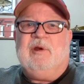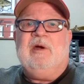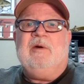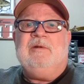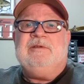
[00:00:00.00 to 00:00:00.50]

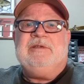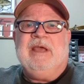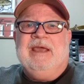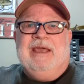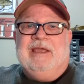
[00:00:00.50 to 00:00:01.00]
roads,
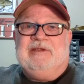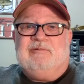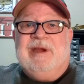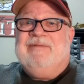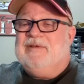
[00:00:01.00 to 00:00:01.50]
its
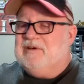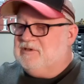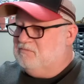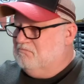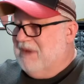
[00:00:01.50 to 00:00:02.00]

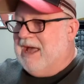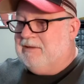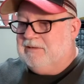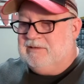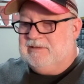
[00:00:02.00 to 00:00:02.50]
rivers,
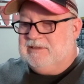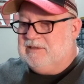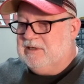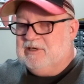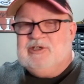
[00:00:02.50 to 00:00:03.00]

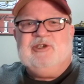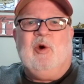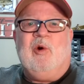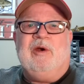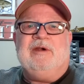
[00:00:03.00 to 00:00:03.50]
mountains,
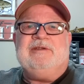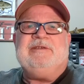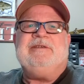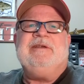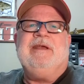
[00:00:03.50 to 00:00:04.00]

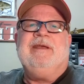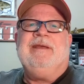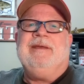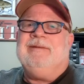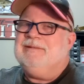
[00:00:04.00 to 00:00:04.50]
shores.
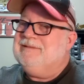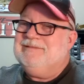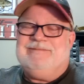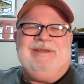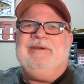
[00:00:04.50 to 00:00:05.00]
Well,
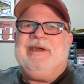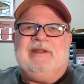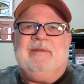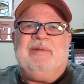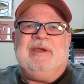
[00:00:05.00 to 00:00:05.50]
you
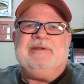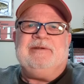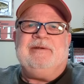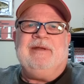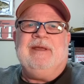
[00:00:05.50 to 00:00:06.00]
get the
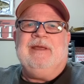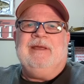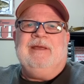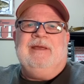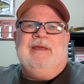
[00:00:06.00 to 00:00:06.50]
picture.
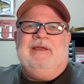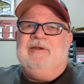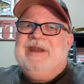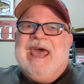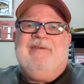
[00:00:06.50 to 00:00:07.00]

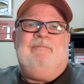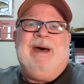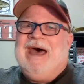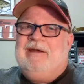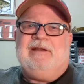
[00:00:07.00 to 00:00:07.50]
You'd have
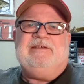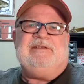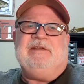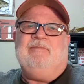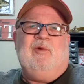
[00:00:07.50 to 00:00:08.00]

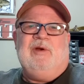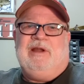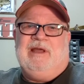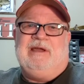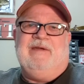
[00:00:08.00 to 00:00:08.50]
boundlessly more
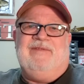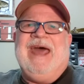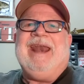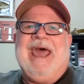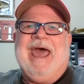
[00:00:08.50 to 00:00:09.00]
luck of
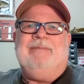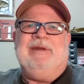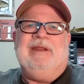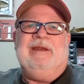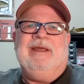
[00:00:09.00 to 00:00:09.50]
that
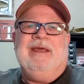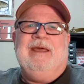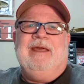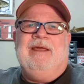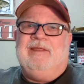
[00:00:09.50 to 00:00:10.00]
happening
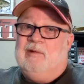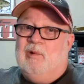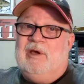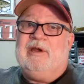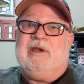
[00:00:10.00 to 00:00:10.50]
than
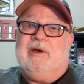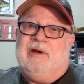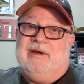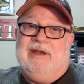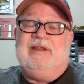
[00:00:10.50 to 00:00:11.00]
what
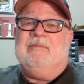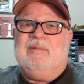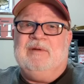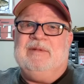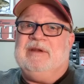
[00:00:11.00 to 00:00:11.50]
occurred at the
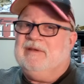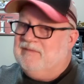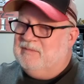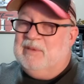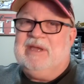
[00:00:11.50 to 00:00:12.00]
moment
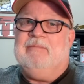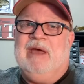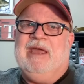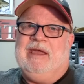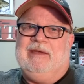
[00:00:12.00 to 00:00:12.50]
of the Big
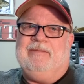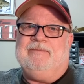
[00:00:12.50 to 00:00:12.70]
Bang.